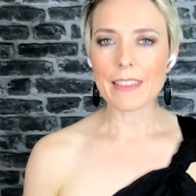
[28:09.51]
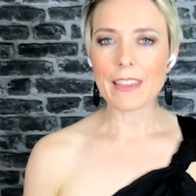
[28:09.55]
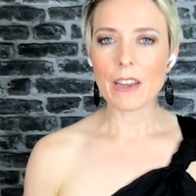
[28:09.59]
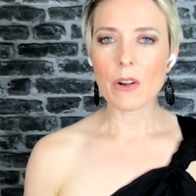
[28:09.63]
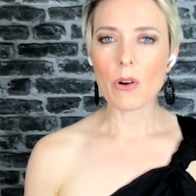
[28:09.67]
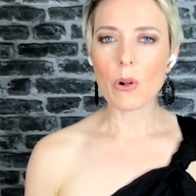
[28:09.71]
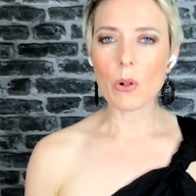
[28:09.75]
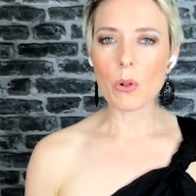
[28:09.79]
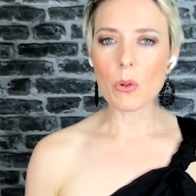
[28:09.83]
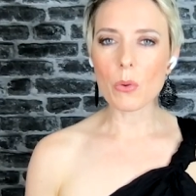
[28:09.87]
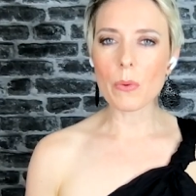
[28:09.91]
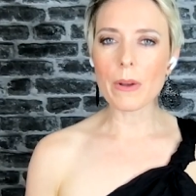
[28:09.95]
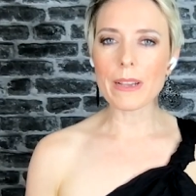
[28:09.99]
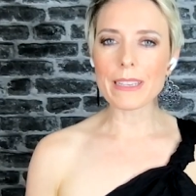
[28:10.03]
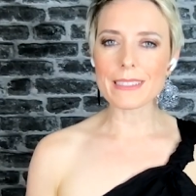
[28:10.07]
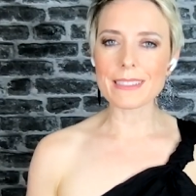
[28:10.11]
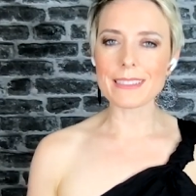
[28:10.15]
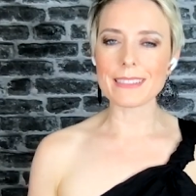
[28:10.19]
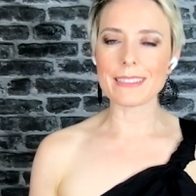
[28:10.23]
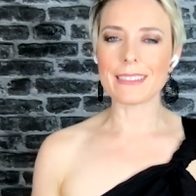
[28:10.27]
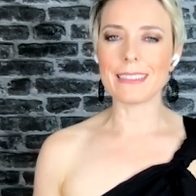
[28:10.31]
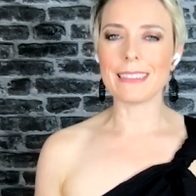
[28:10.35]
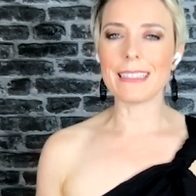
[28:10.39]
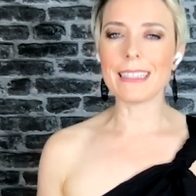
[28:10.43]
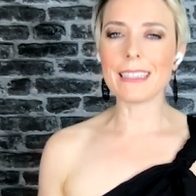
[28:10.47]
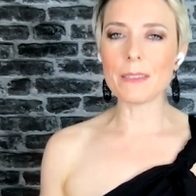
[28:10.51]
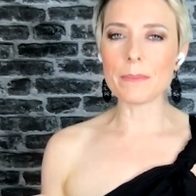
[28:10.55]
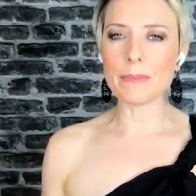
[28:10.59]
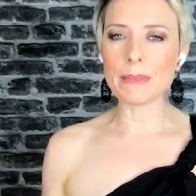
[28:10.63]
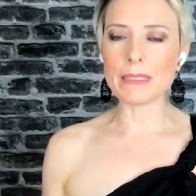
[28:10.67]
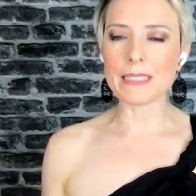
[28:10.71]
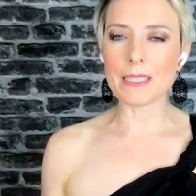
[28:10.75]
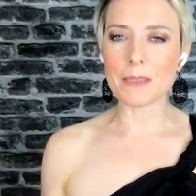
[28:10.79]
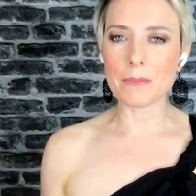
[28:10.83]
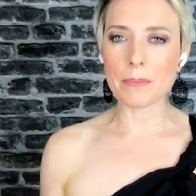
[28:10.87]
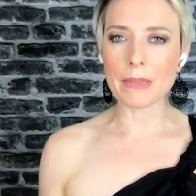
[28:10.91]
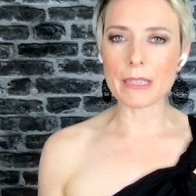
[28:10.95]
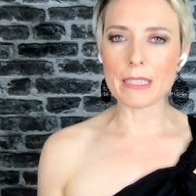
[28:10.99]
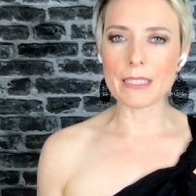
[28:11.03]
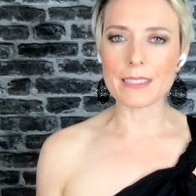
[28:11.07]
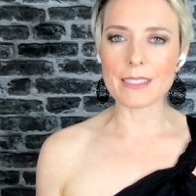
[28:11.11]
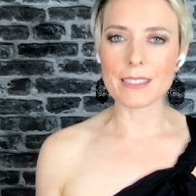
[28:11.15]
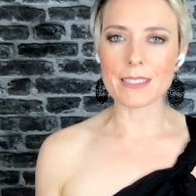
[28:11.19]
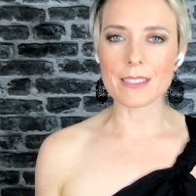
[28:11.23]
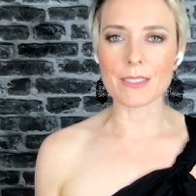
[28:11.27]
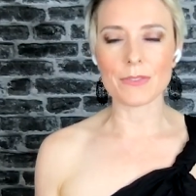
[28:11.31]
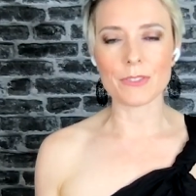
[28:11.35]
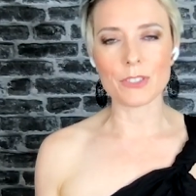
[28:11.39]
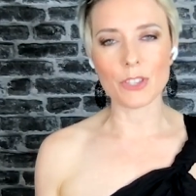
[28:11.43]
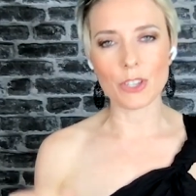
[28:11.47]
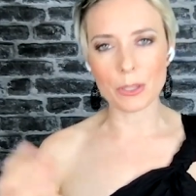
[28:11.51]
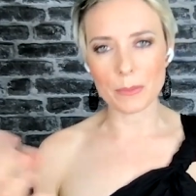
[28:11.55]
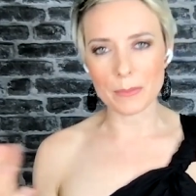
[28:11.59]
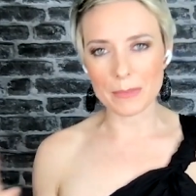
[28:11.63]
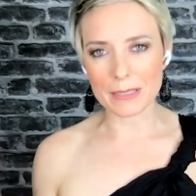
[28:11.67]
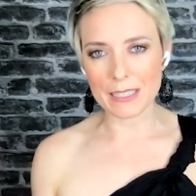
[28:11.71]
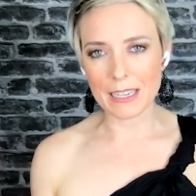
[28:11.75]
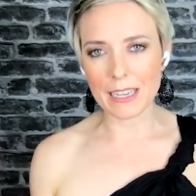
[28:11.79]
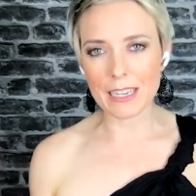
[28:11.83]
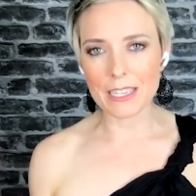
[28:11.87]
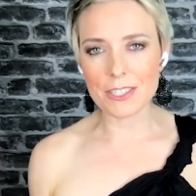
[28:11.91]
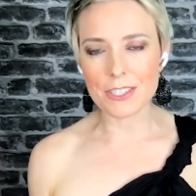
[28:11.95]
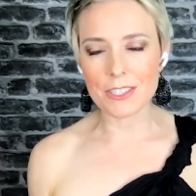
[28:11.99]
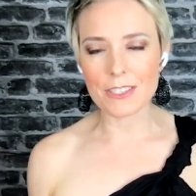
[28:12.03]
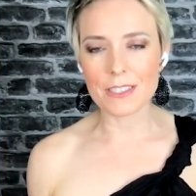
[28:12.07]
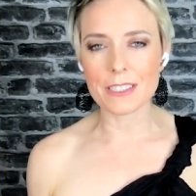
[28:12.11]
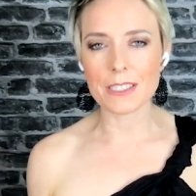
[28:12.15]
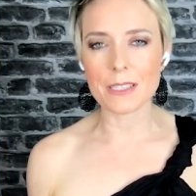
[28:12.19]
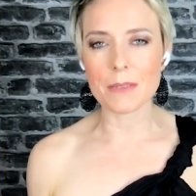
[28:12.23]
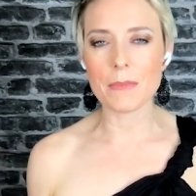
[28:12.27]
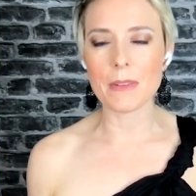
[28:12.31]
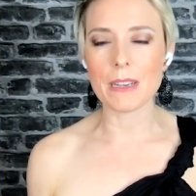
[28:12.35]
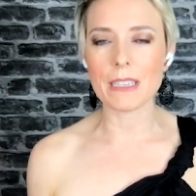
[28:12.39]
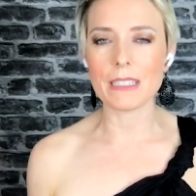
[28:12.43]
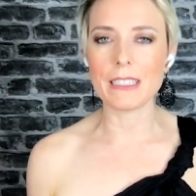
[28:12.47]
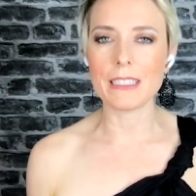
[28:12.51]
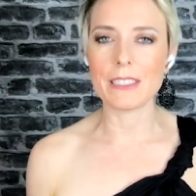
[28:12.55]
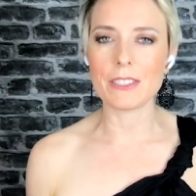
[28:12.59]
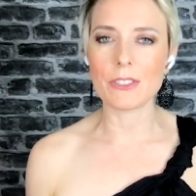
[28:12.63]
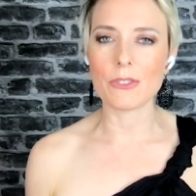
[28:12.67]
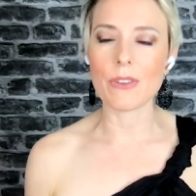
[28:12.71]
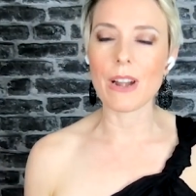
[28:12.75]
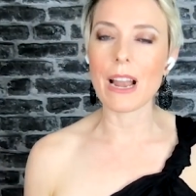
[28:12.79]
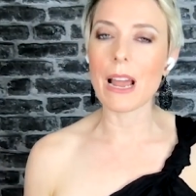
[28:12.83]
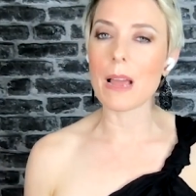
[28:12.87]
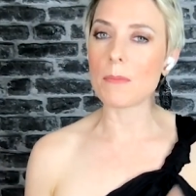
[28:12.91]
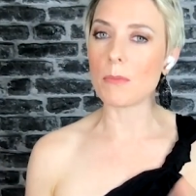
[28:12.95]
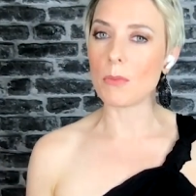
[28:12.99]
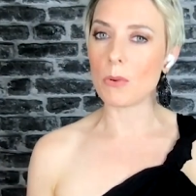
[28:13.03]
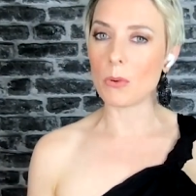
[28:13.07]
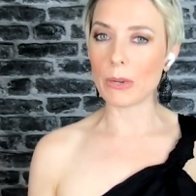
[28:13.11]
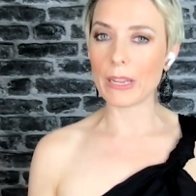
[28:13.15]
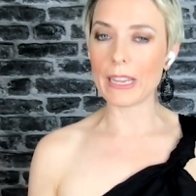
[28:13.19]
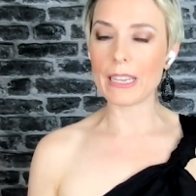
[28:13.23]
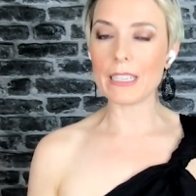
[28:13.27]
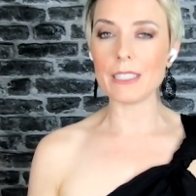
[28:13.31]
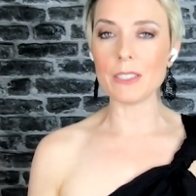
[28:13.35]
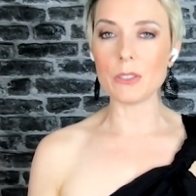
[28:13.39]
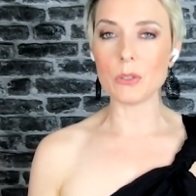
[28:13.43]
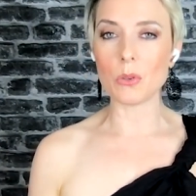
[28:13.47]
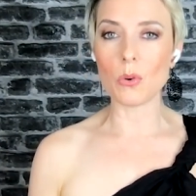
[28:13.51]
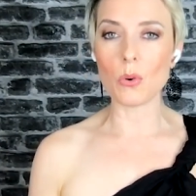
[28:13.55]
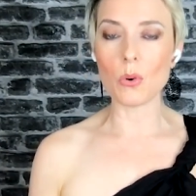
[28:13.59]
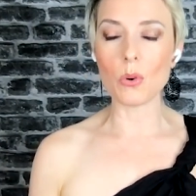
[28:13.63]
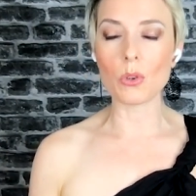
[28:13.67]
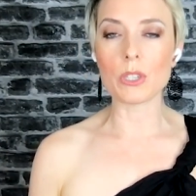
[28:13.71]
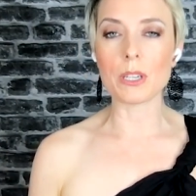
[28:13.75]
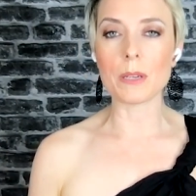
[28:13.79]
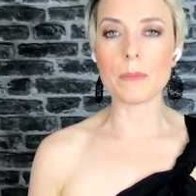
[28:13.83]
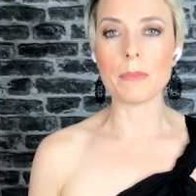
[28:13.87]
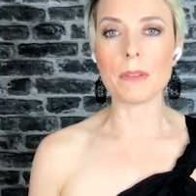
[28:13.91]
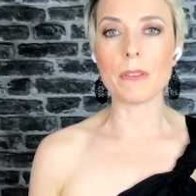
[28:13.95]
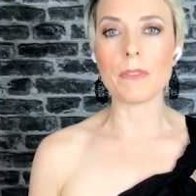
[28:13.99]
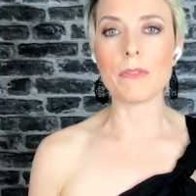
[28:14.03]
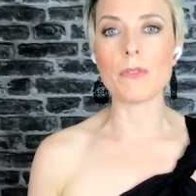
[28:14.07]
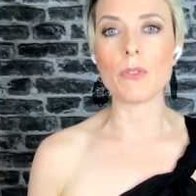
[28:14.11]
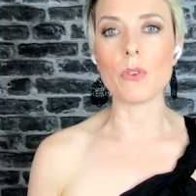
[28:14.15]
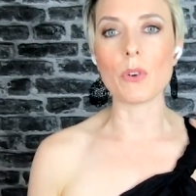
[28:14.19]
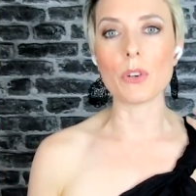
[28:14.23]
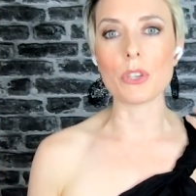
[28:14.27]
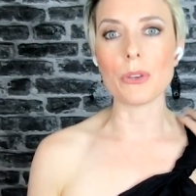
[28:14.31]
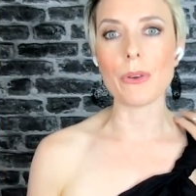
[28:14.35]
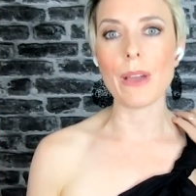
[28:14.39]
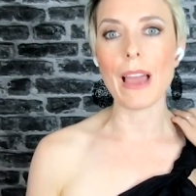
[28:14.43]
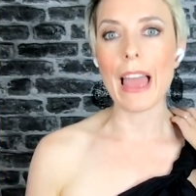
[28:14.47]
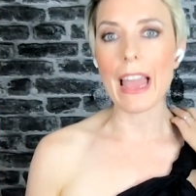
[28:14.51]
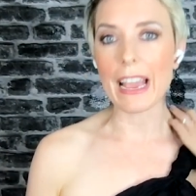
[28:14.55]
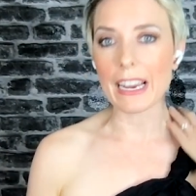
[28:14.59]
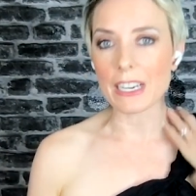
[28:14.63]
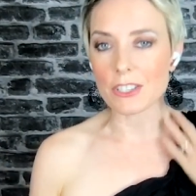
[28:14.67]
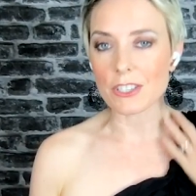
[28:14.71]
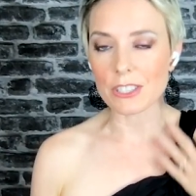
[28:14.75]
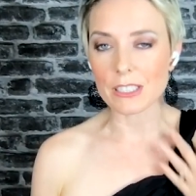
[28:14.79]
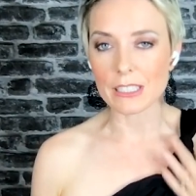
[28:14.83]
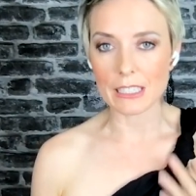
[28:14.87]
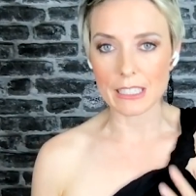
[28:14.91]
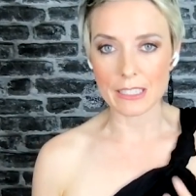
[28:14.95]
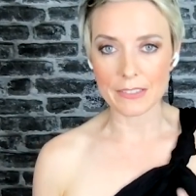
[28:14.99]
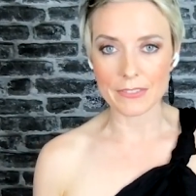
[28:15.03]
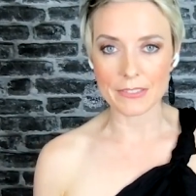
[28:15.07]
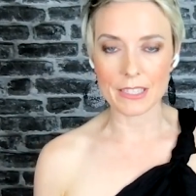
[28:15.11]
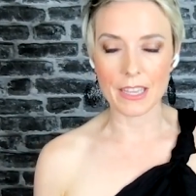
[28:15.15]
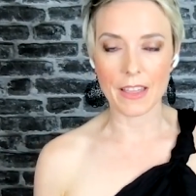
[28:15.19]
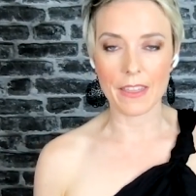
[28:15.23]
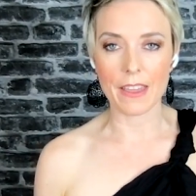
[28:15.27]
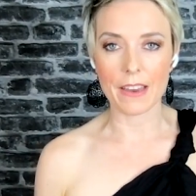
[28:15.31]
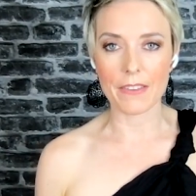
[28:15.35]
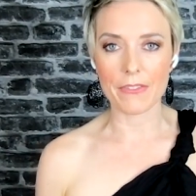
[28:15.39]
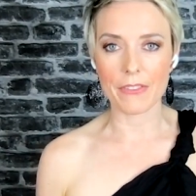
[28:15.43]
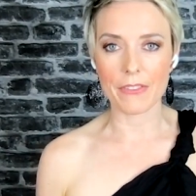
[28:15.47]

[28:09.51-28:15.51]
there are always little bits and pieces of documentation that you might need to grab or get in order before you actually leave South